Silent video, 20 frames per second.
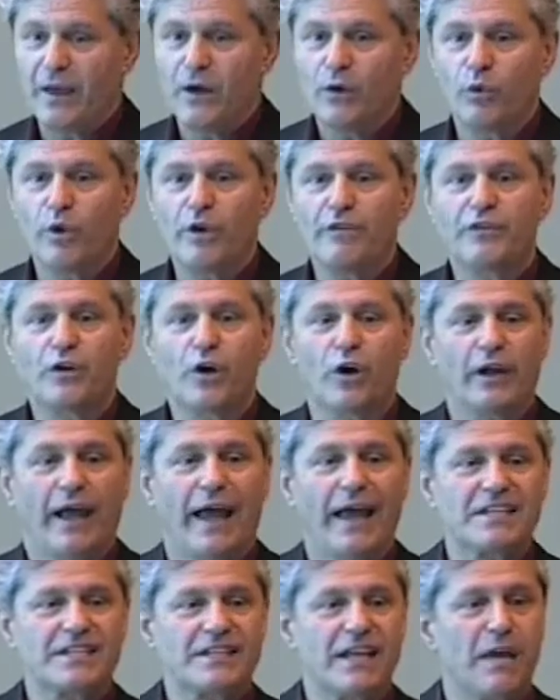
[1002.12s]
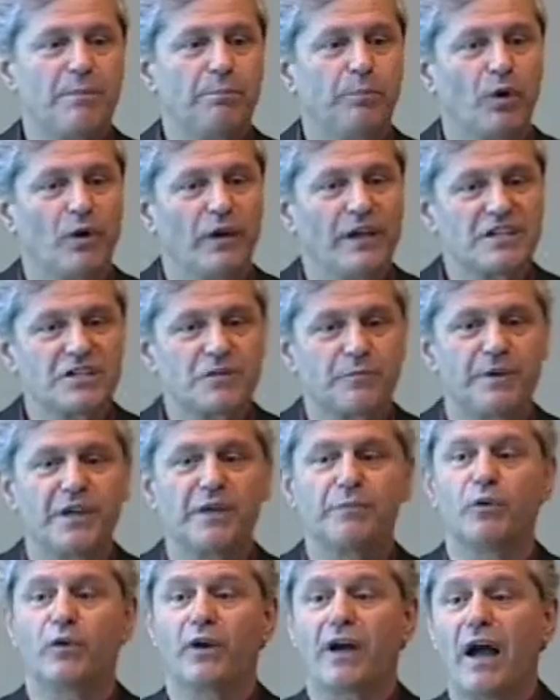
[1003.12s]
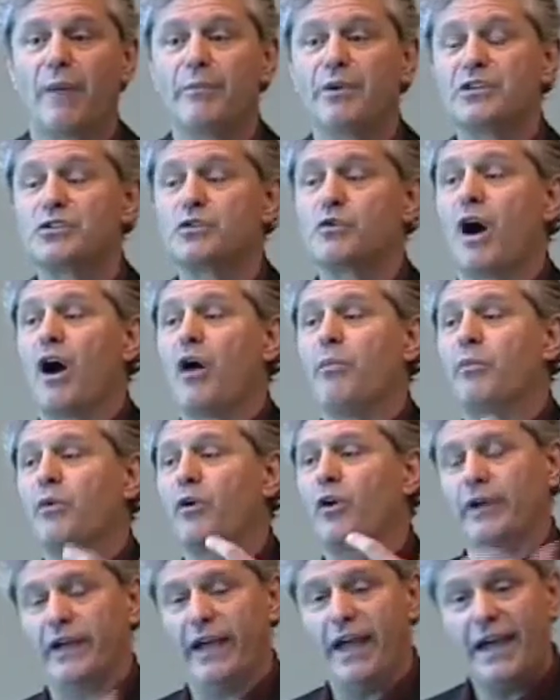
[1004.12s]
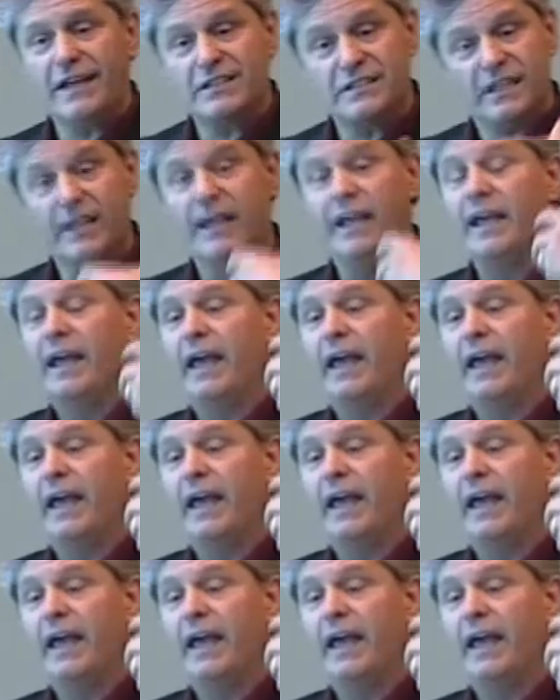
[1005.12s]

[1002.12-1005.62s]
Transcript: We've got S A police people coming to our program, and,